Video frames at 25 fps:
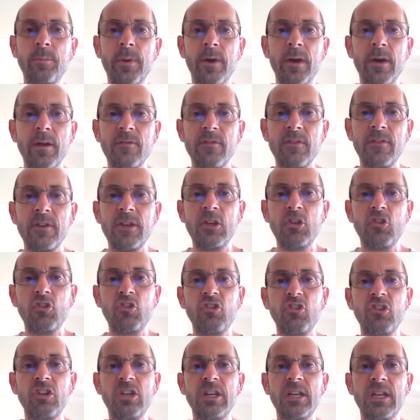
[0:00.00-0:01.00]
by the
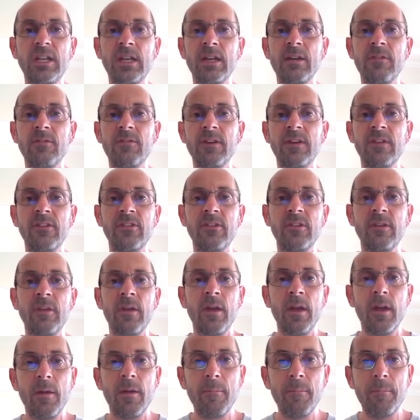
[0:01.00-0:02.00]
GEFS
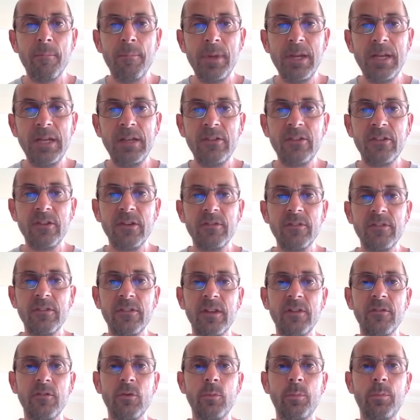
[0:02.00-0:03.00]
mean surface
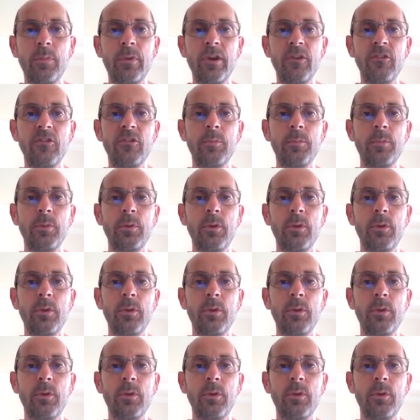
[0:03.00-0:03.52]
level pressure